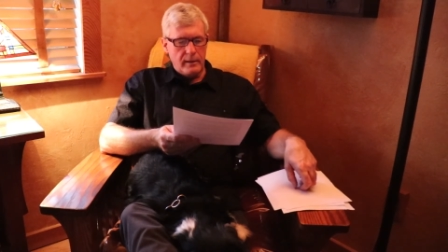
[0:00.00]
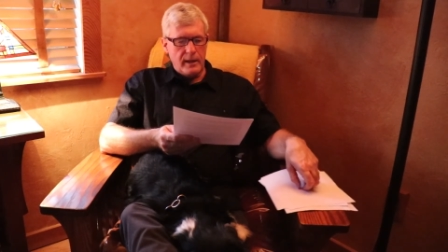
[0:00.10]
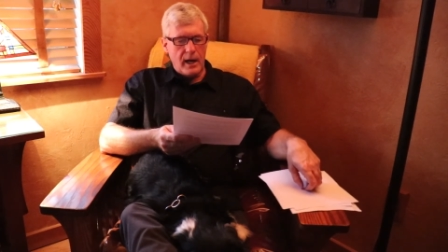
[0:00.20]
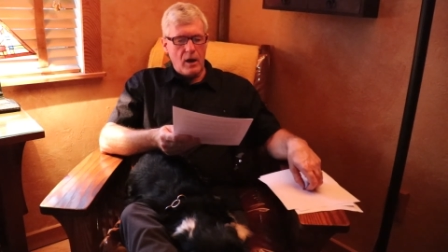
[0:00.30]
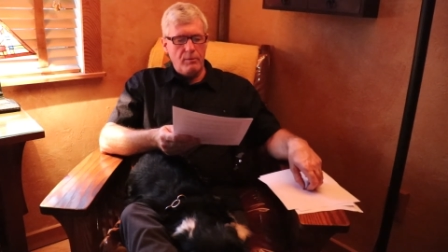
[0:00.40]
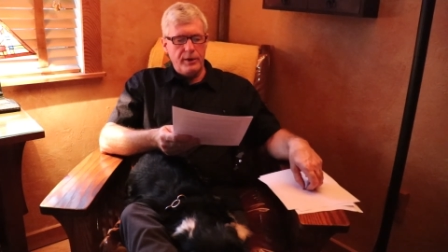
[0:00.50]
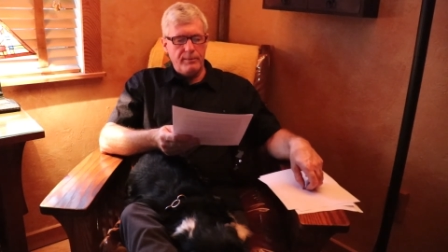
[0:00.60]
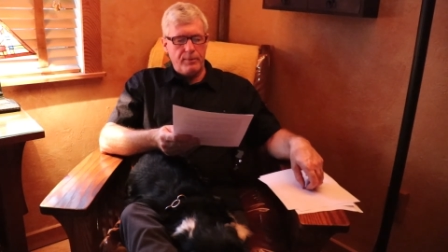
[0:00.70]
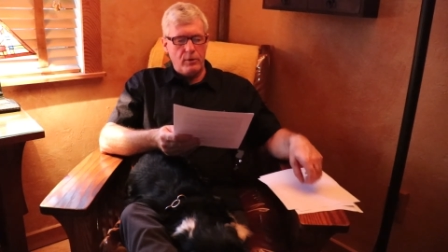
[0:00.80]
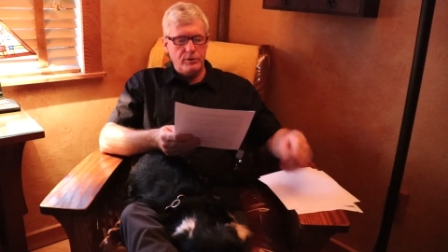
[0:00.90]
Now, how
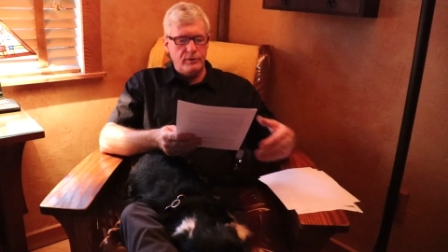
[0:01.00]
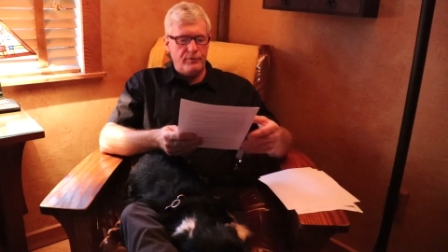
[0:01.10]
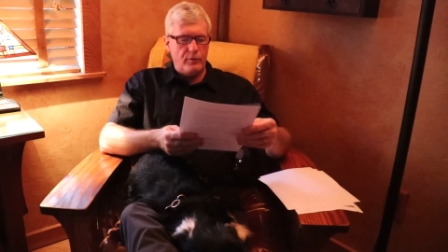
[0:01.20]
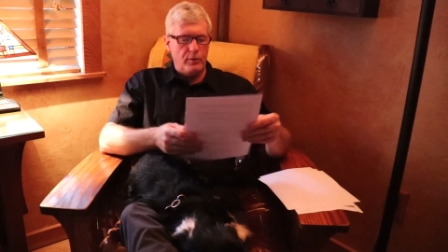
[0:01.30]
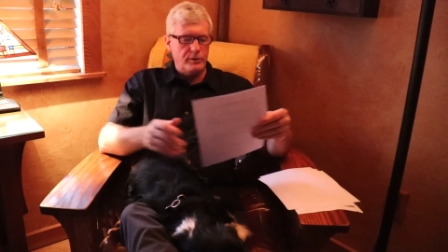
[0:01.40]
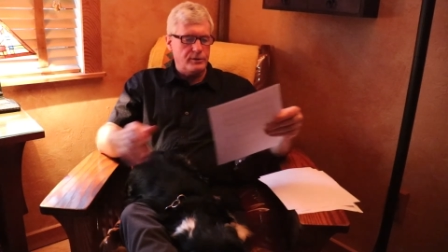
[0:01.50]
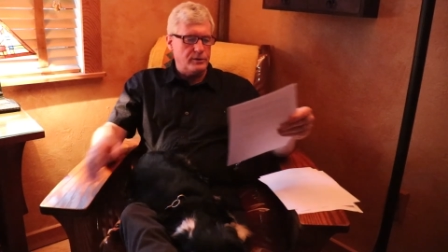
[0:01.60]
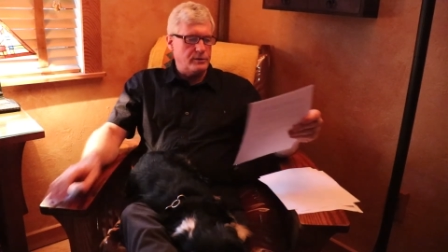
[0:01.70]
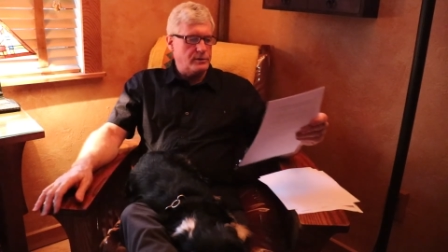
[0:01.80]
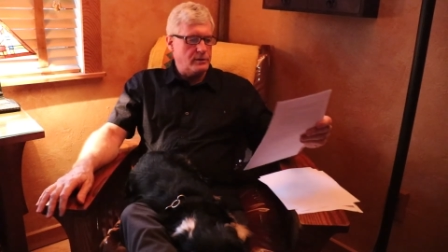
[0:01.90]
many opposing
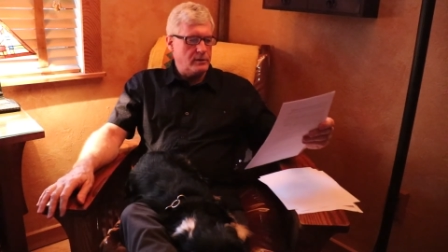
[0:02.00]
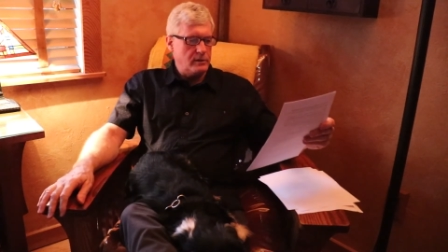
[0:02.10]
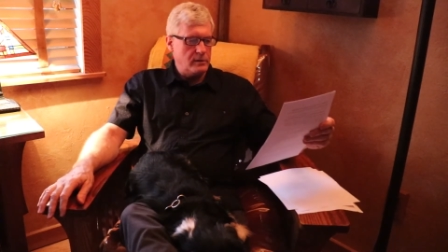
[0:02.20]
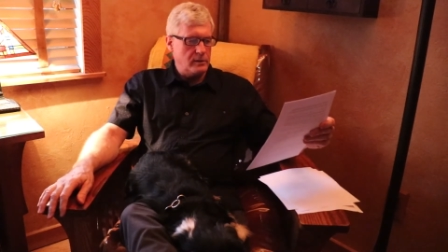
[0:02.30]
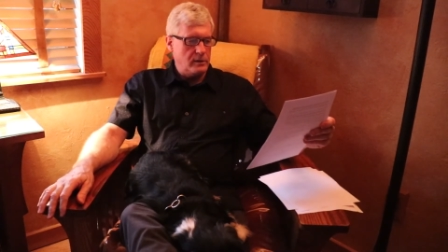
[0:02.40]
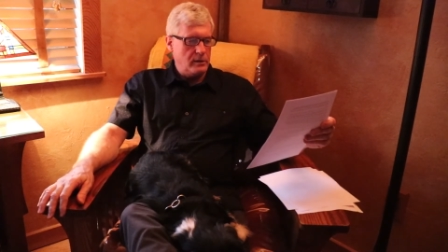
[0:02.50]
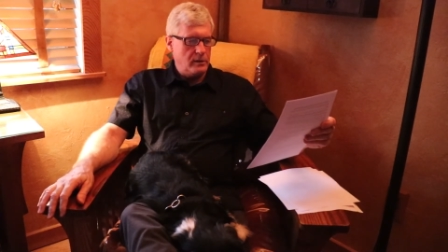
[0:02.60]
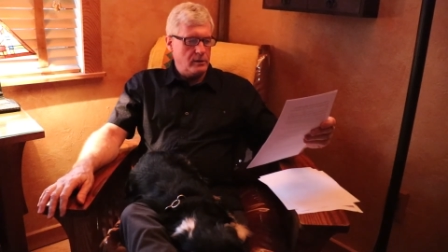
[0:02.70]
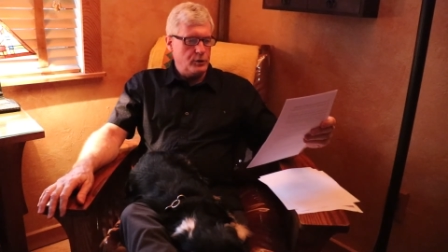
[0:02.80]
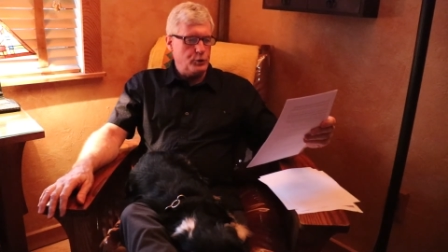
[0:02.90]
forces
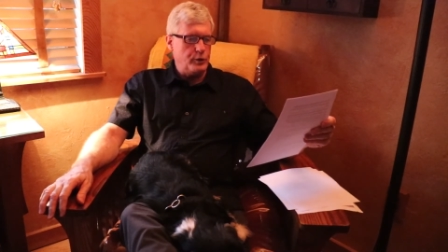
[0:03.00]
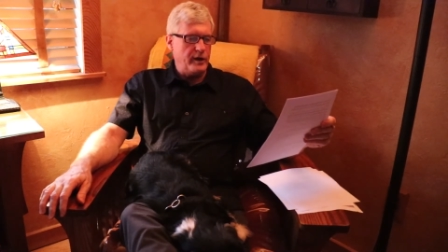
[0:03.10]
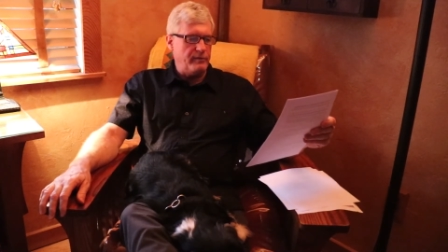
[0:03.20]
could you